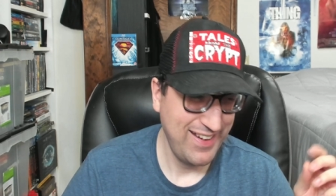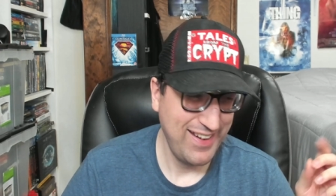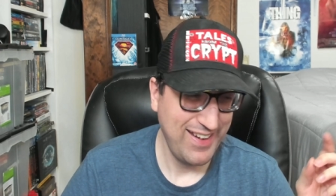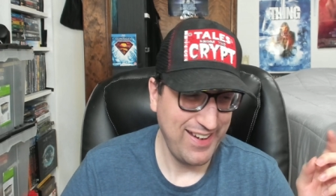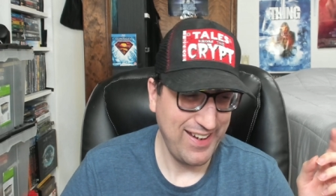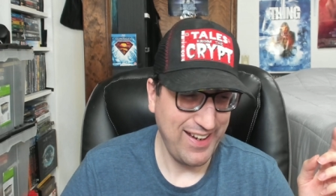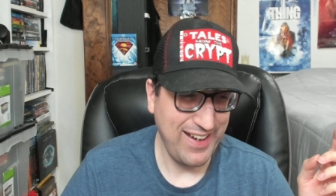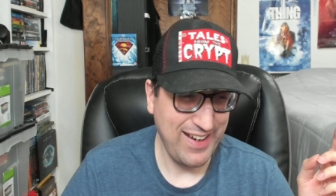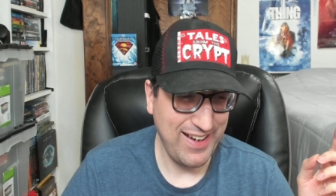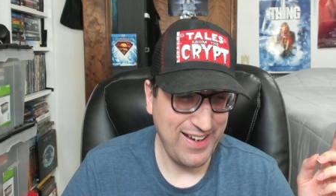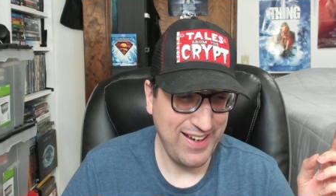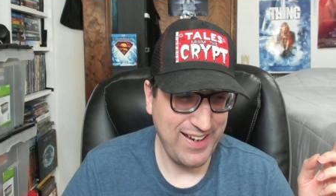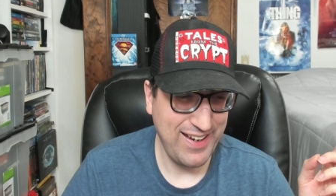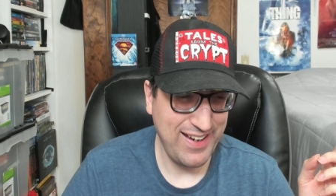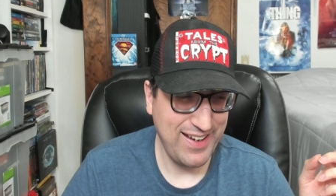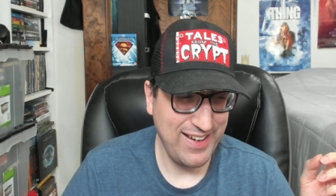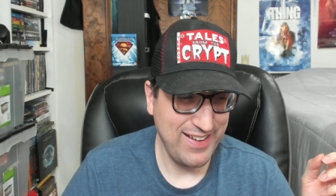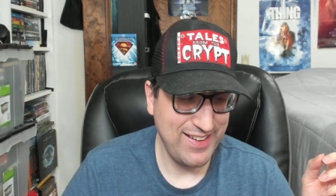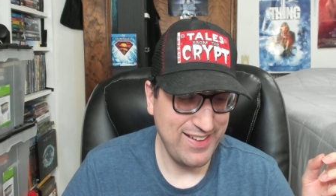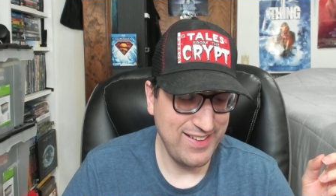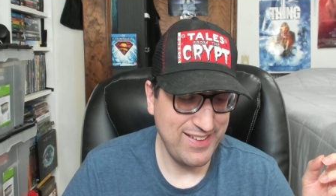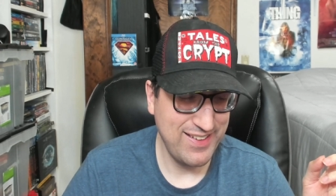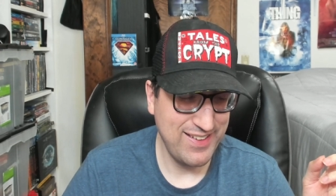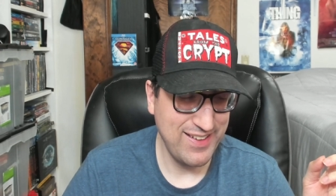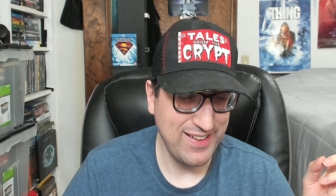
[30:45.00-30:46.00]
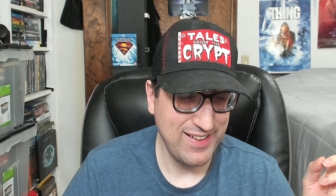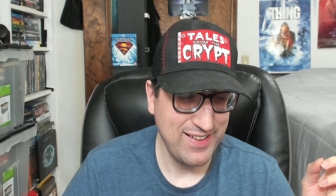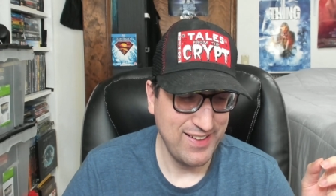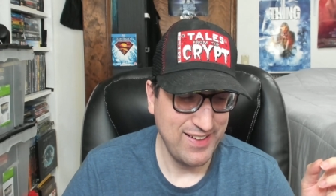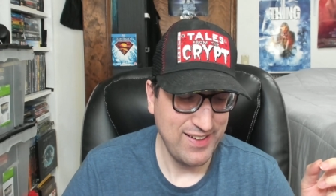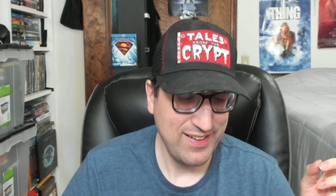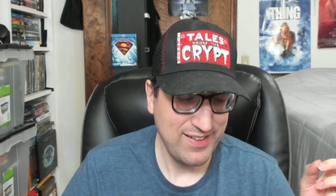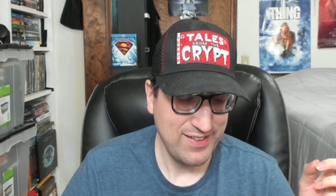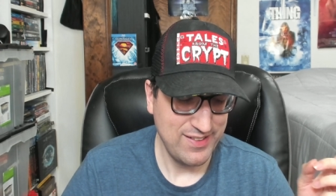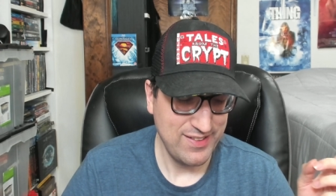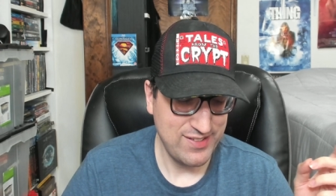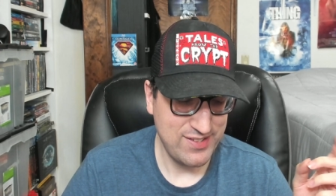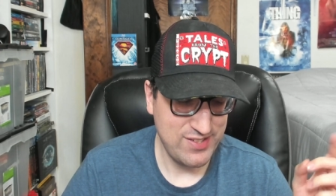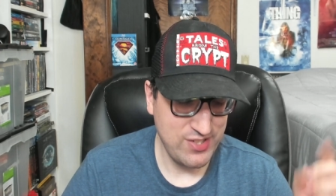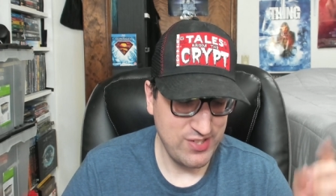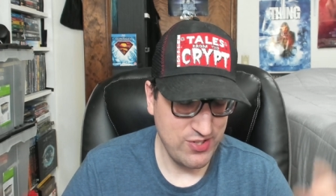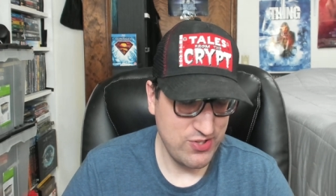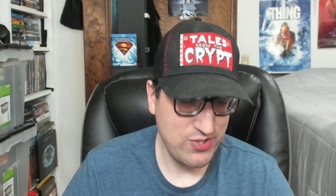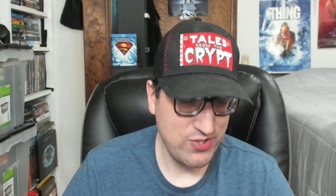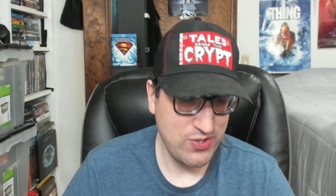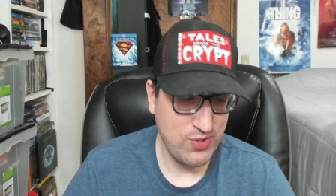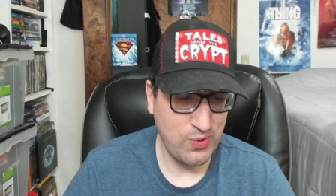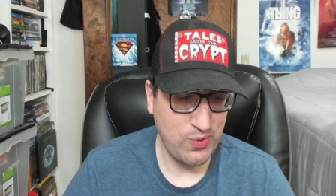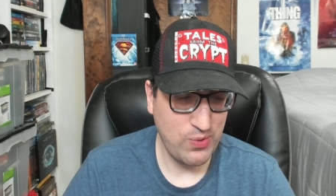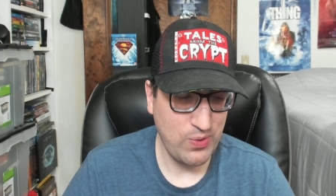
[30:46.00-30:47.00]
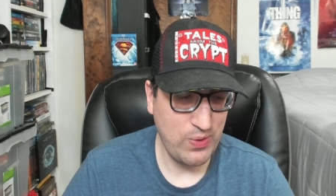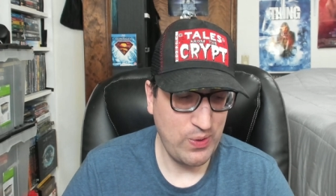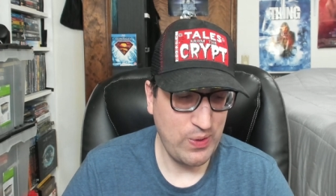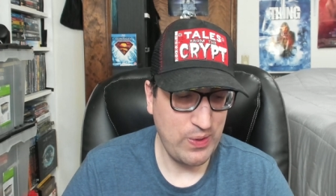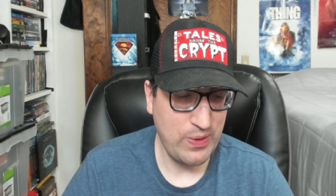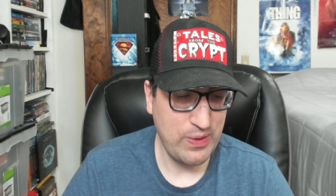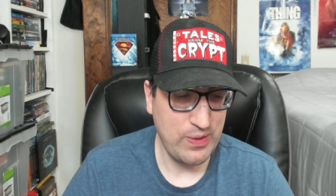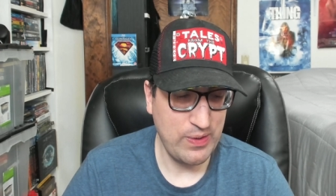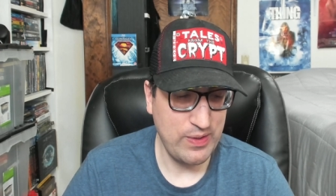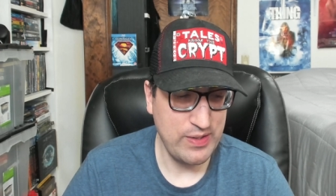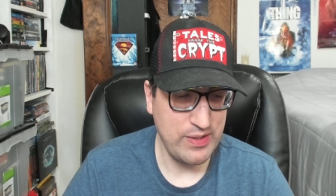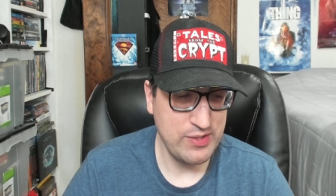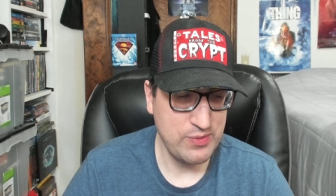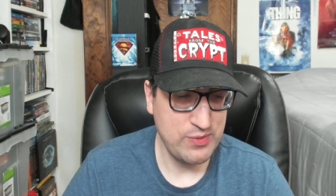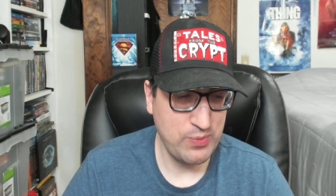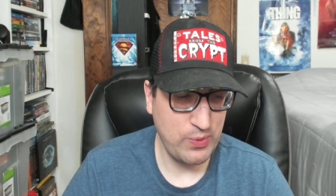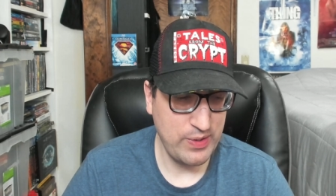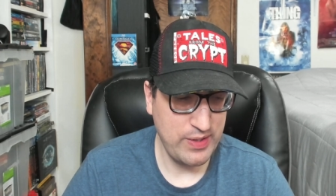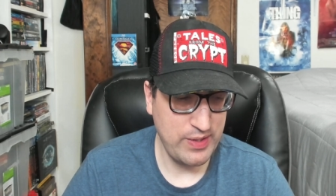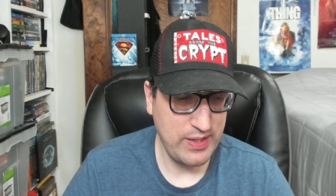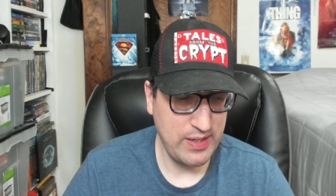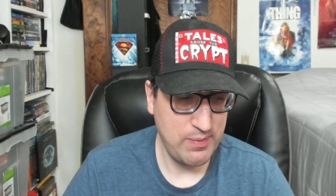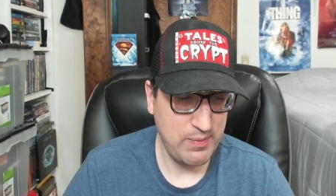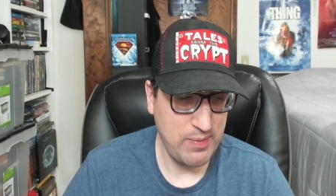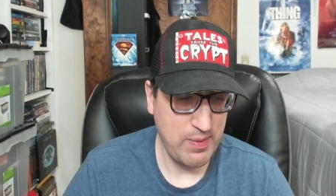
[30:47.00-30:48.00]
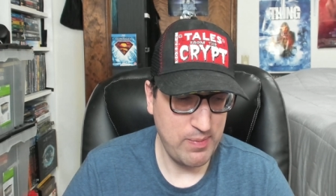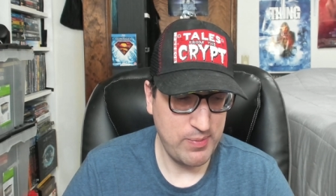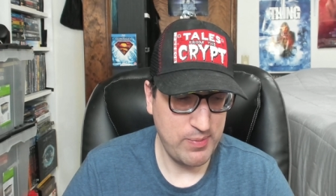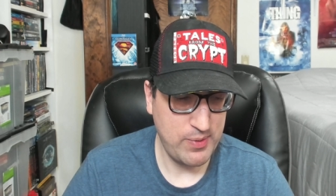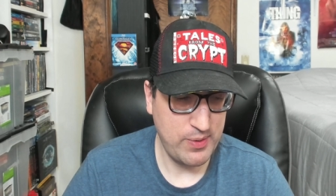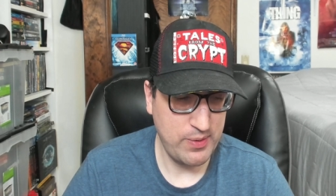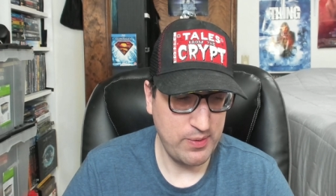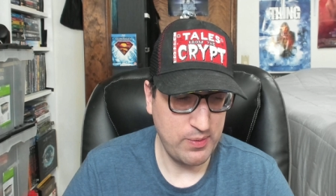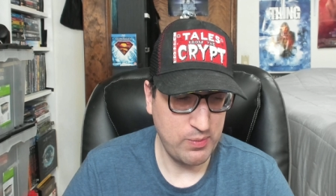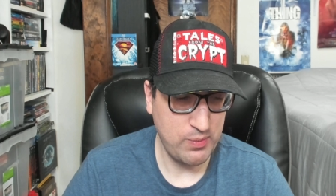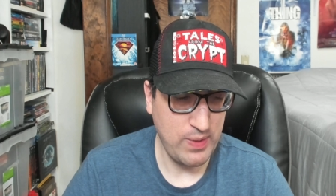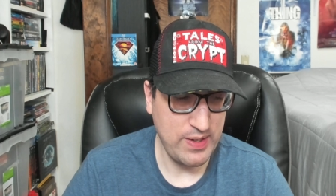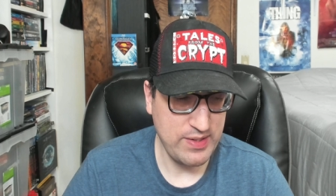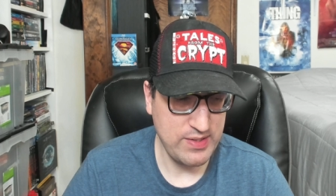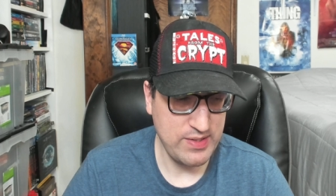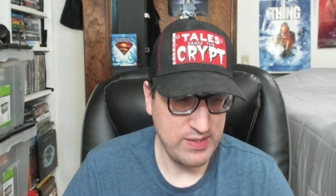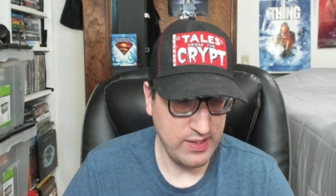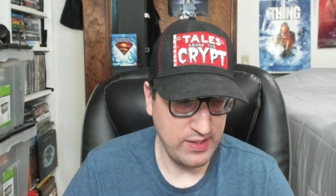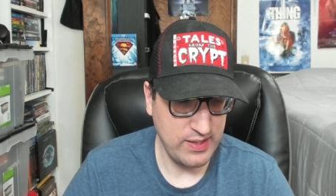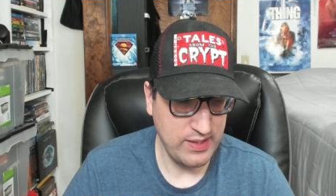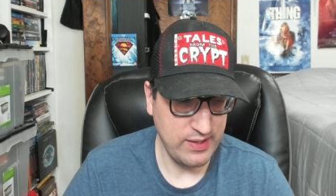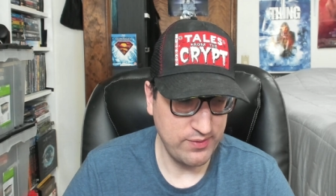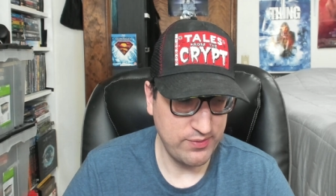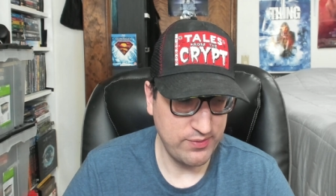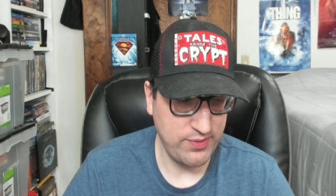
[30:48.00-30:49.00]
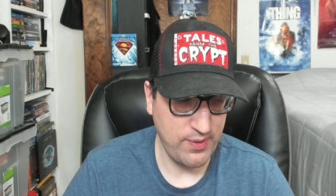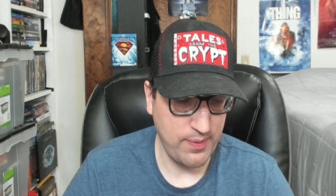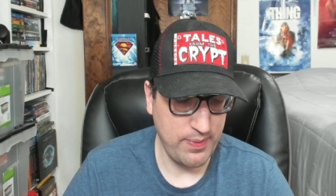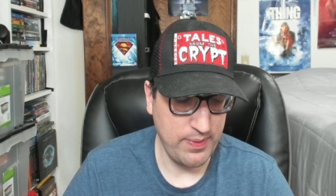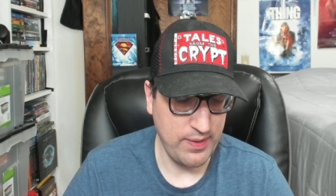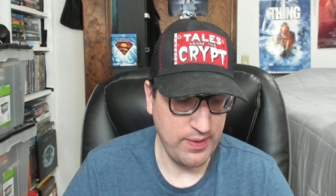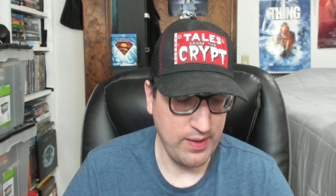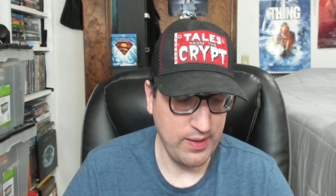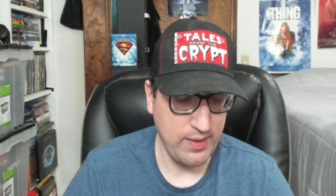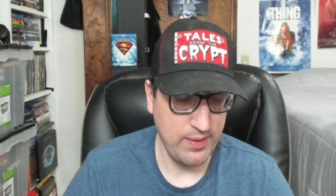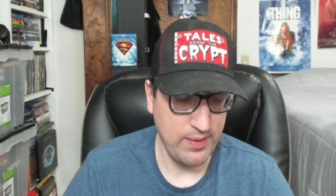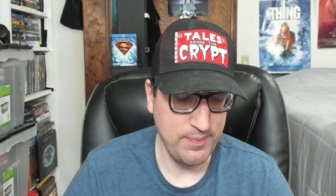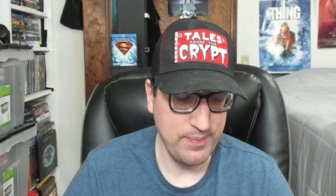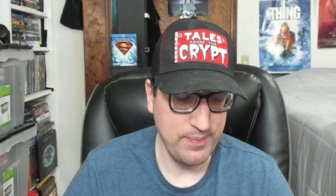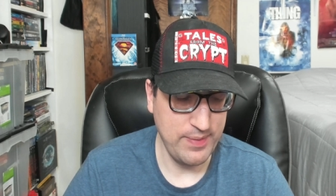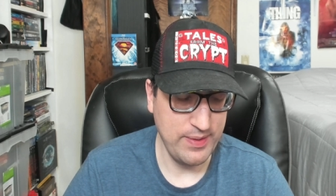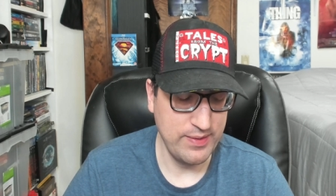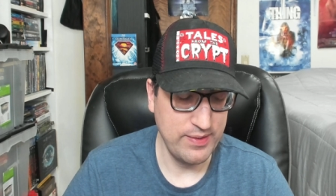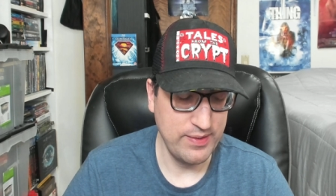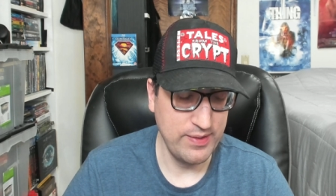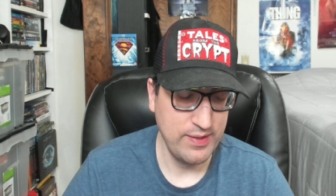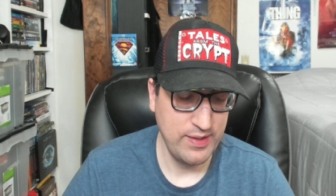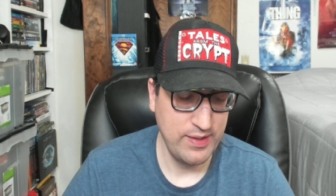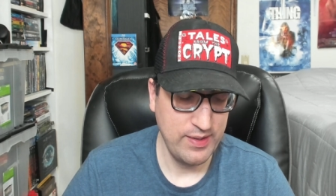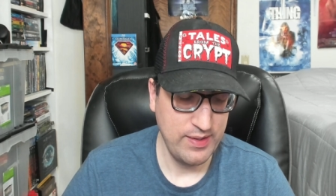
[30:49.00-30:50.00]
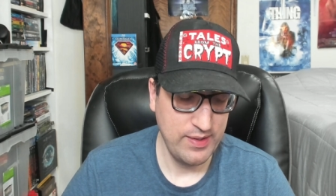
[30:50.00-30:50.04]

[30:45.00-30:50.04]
And Singenor is one that I remember renting from them, and